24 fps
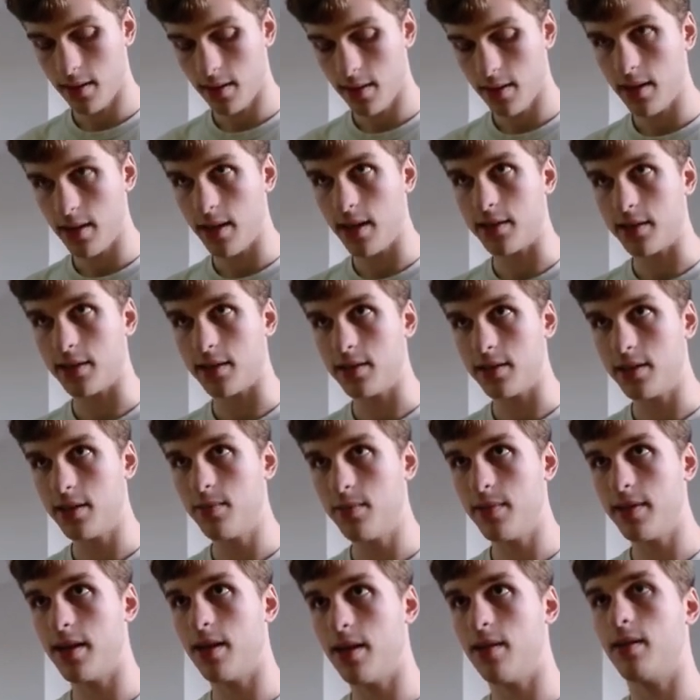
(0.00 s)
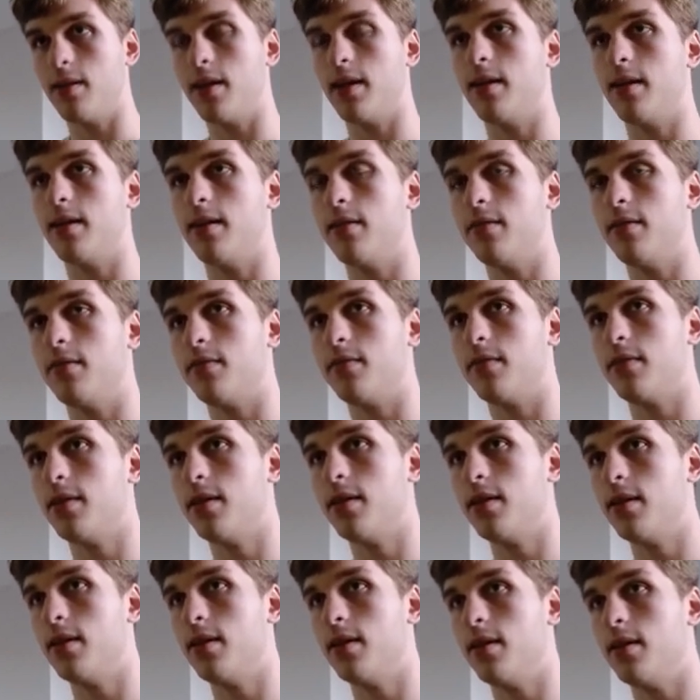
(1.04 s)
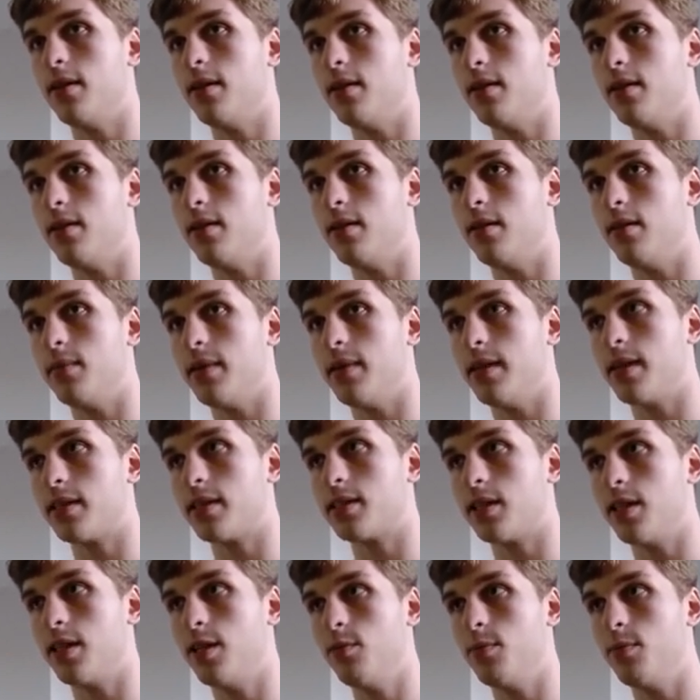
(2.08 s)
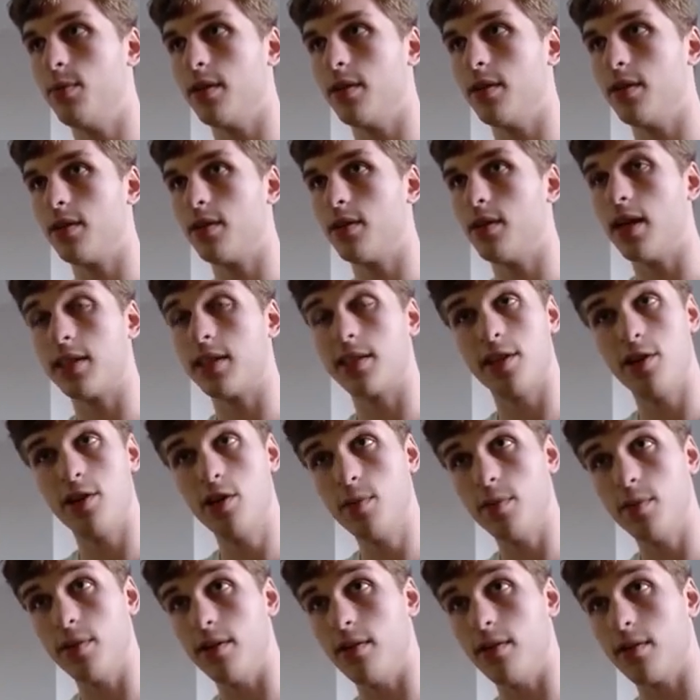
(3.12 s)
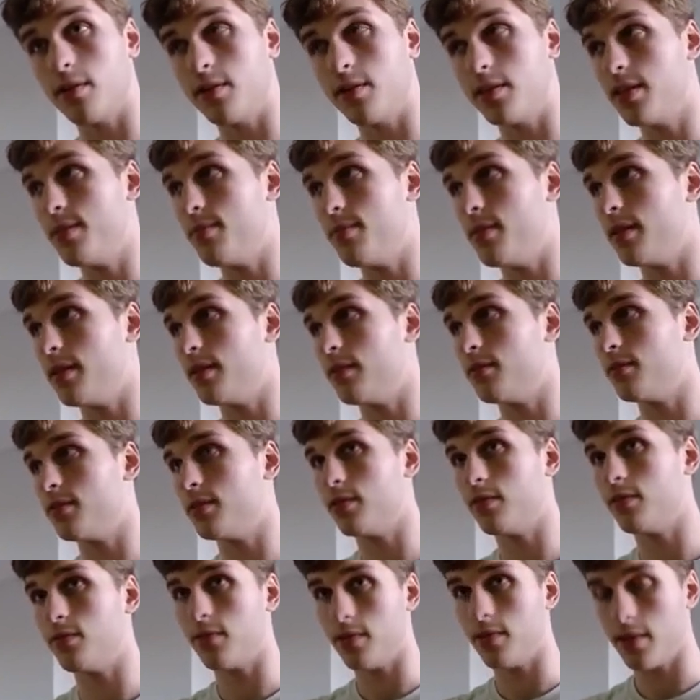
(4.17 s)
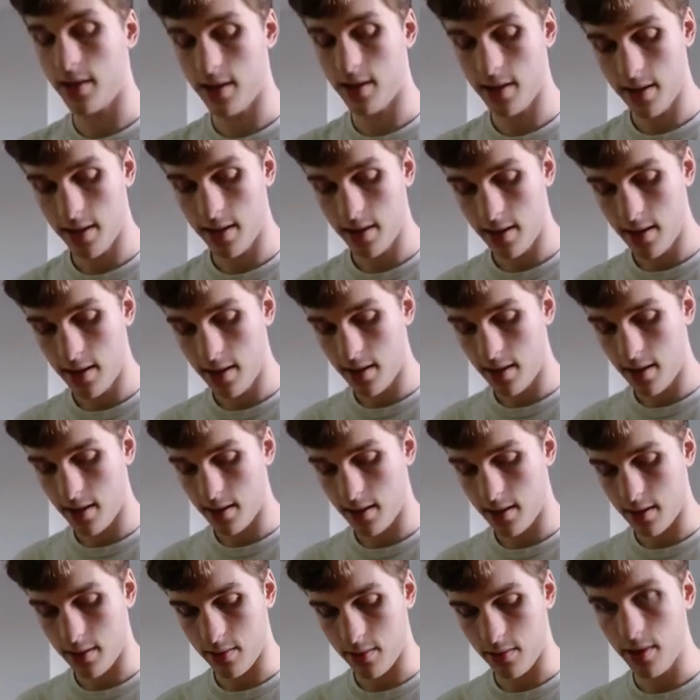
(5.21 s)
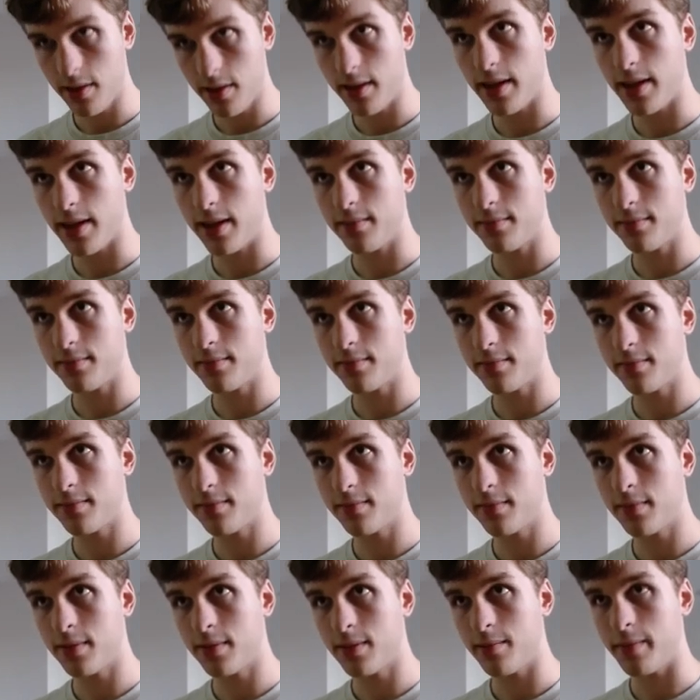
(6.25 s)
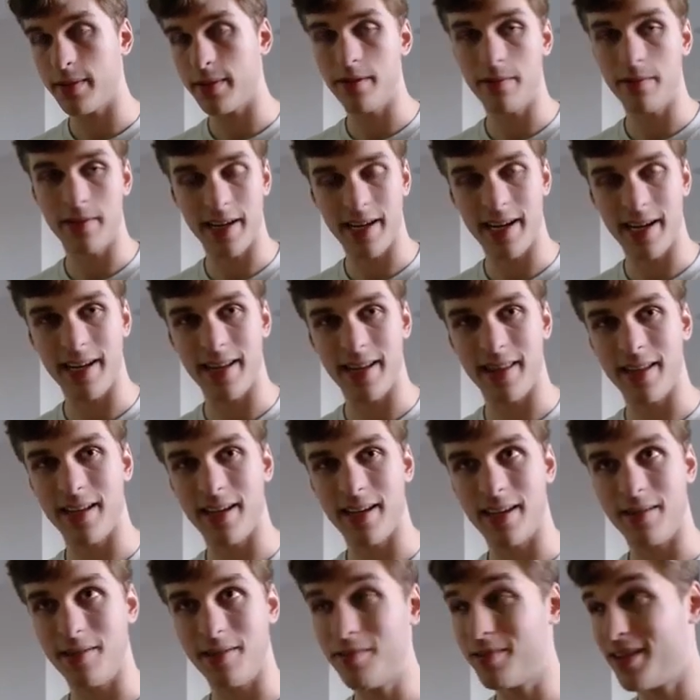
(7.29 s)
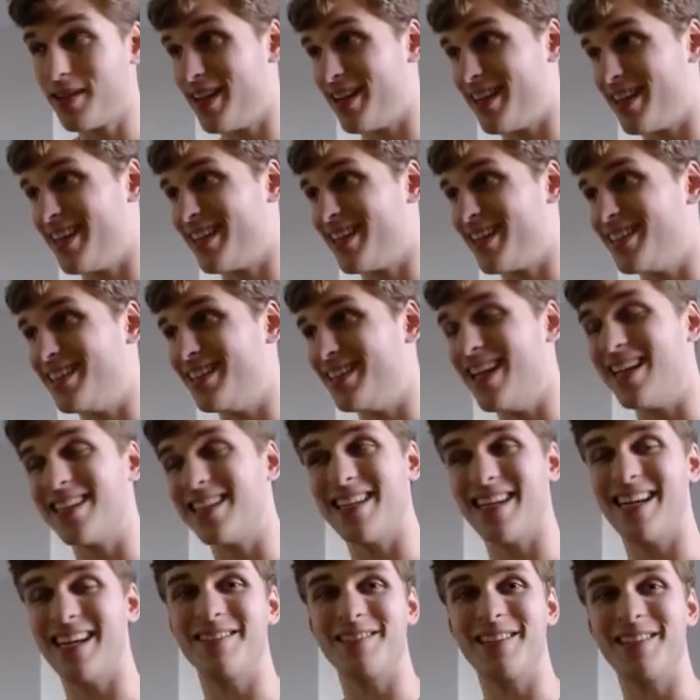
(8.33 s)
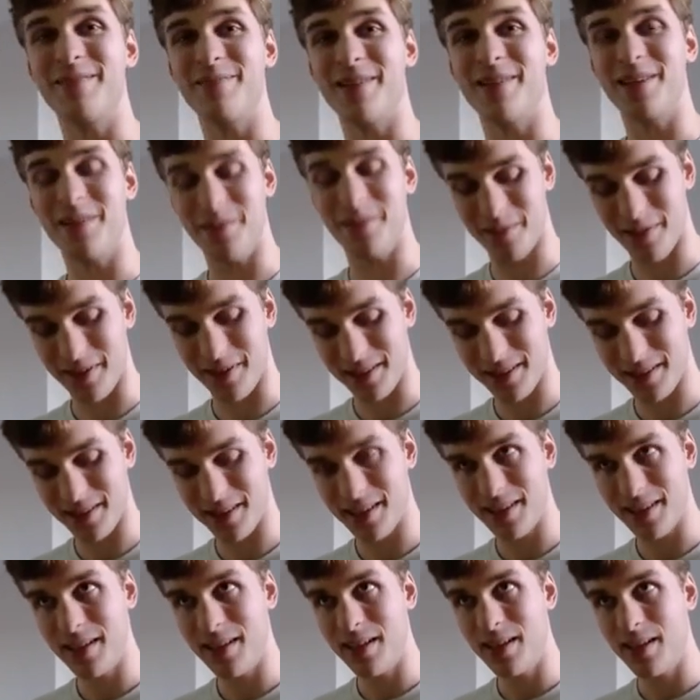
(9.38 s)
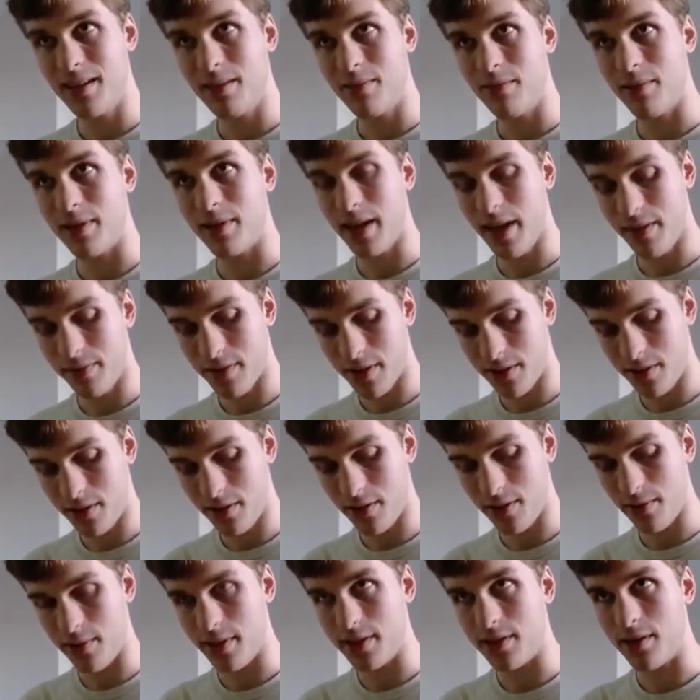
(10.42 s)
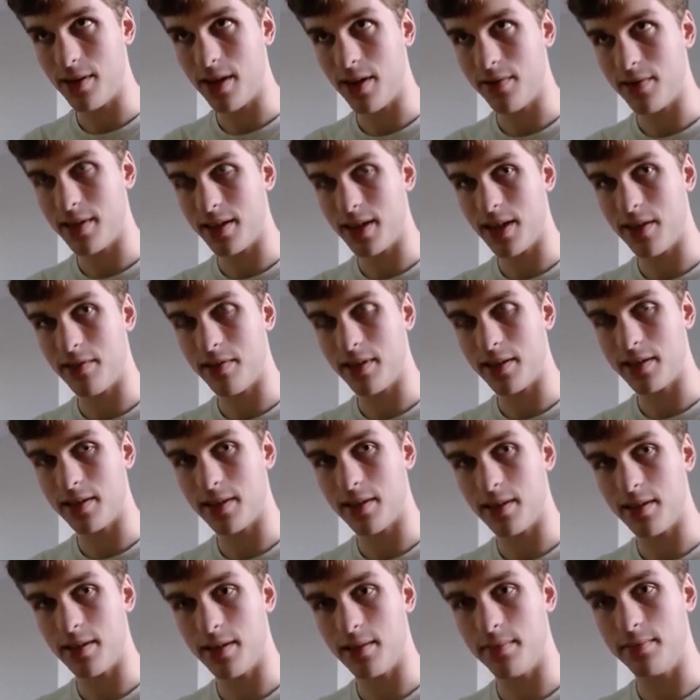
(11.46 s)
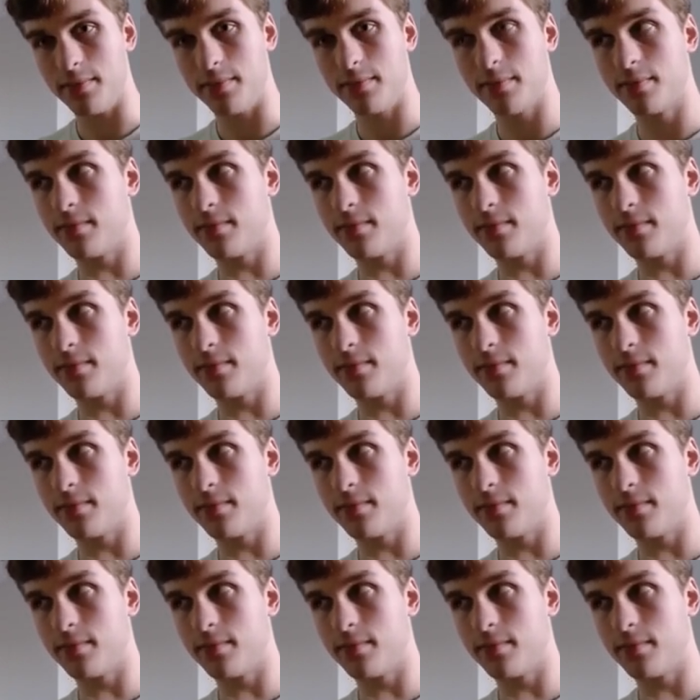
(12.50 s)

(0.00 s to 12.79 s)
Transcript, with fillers: as you can see, we now have um, an executable, executable here called dmenu. So if we uh, run that, we don't get anything. We don't get anything because that's not how dmenu works. What you have to do is you have to give it um,